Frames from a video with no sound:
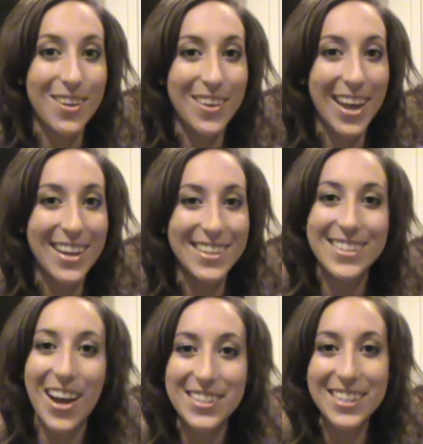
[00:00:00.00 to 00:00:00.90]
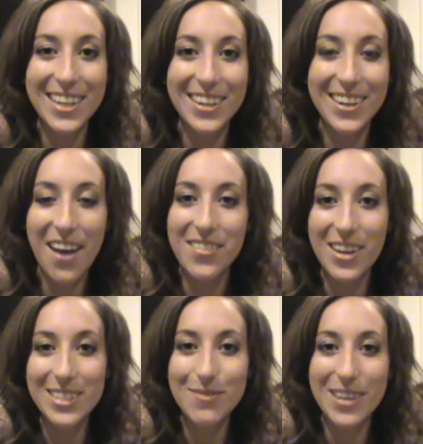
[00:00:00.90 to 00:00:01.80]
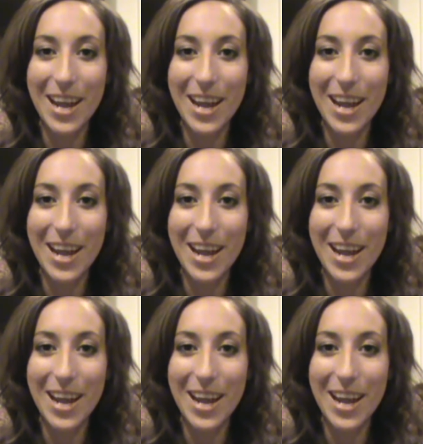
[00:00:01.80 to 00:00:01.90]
Okay? Talk to you later. Have an awesome